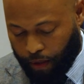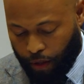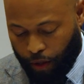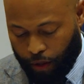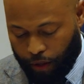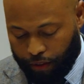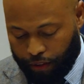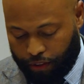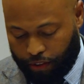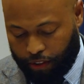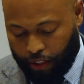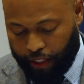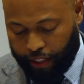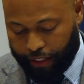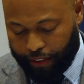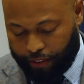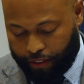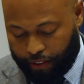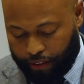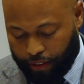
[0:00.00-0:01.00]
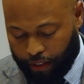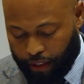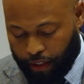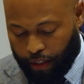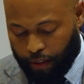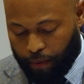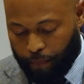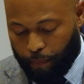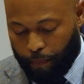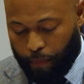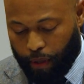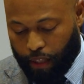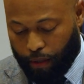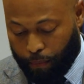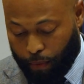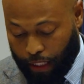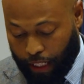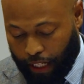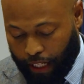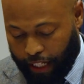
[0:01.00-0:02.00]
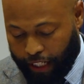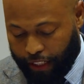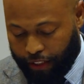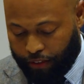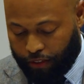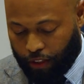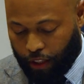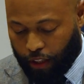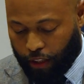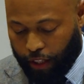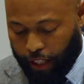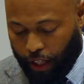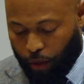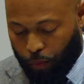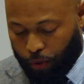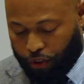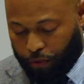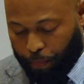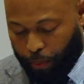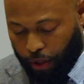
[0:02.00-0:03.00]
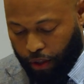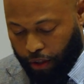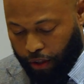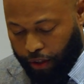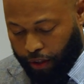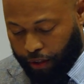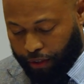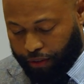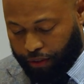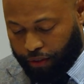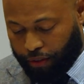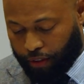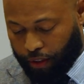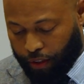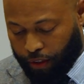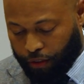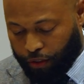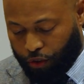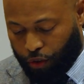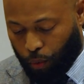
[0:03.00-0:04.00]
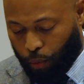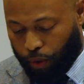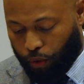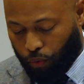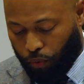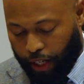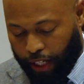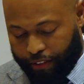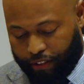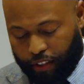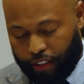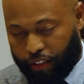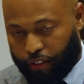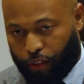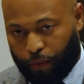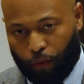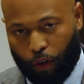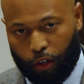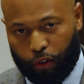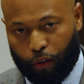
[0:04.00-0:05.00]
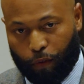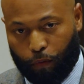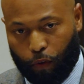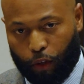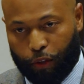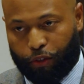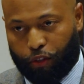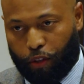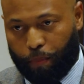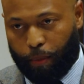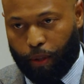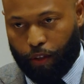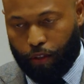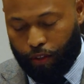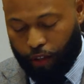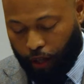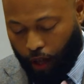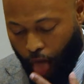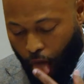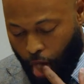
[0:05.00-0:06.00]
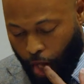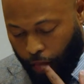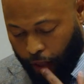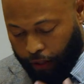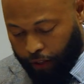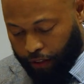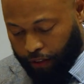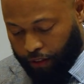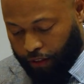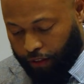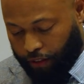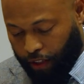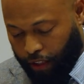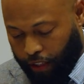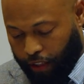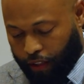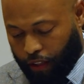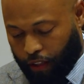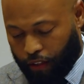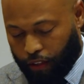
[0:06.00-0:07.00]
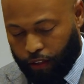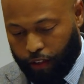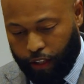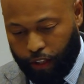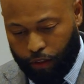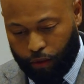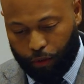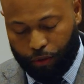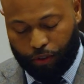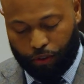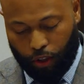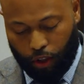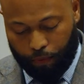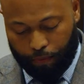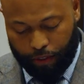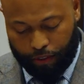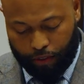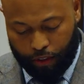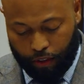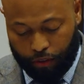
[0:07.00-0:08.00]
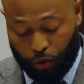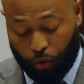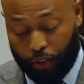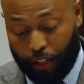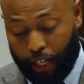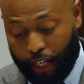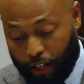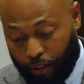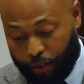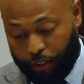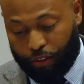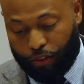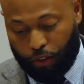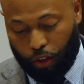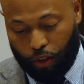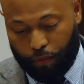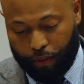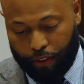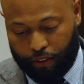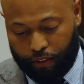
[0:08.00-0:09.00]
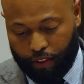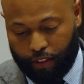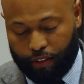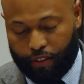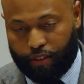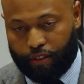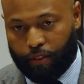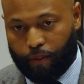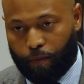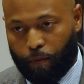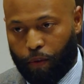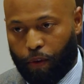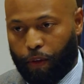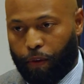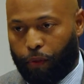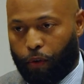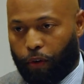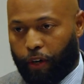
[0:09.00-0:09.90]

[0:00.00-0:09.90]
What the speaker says: 6, minimize language barriers so when residents of our diverse community seek legal services or county services, they're